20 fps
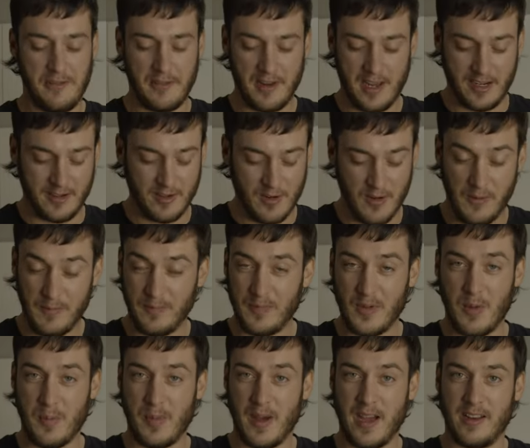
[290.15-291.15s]
Like, not,
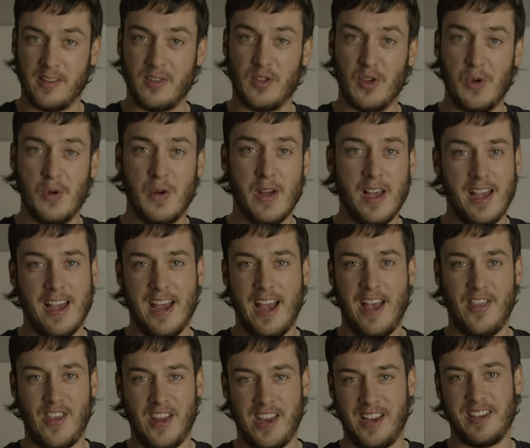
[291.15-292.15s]
not bad at all.
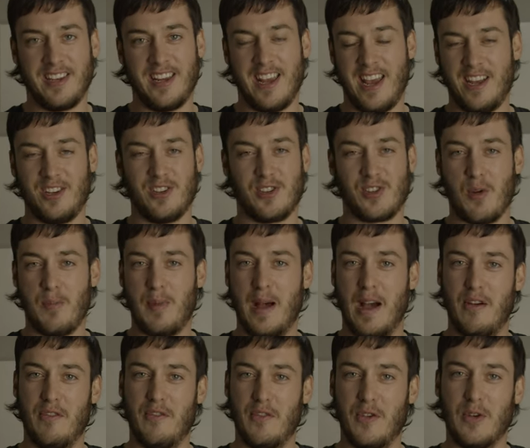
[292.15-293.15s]
And then, yeah, it just got
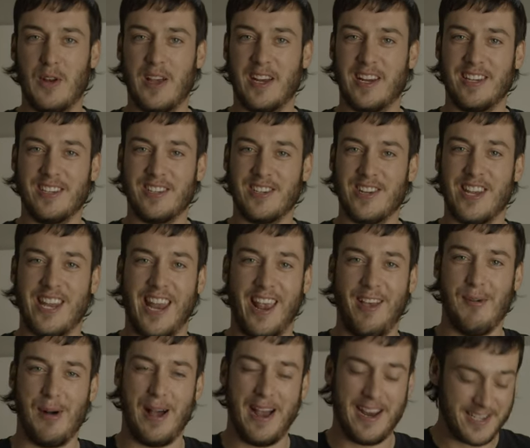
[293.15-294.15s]
powerful, like it just
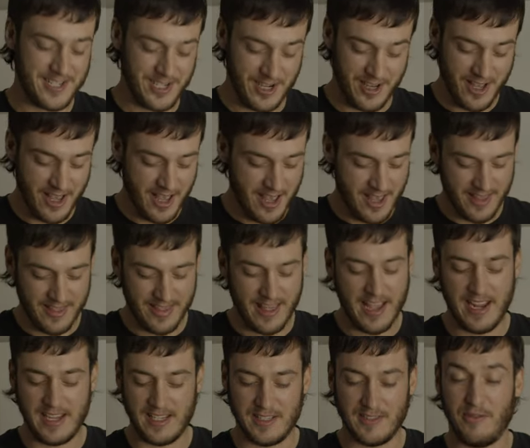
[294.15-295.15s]
whacks you.
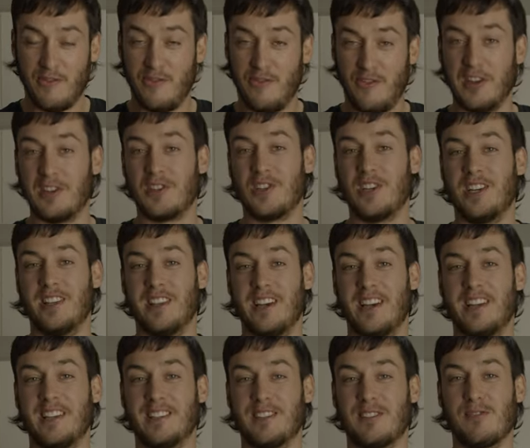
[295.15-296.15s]
That is fishy,
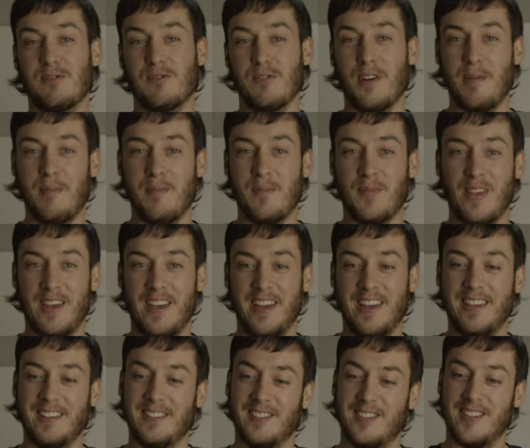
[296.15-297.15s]
that is grim, that
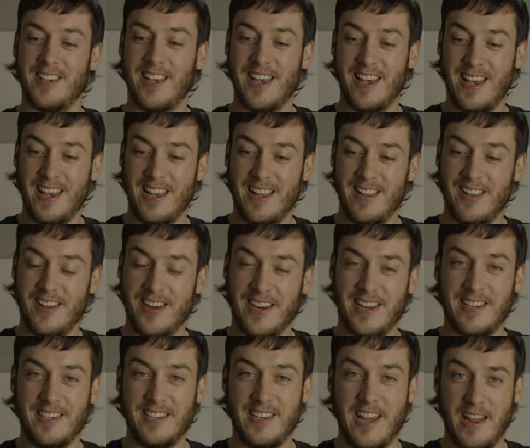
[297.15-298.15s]
is
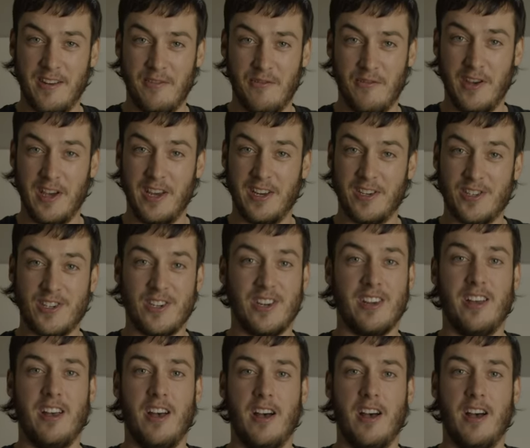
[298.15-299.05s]
like dead fish.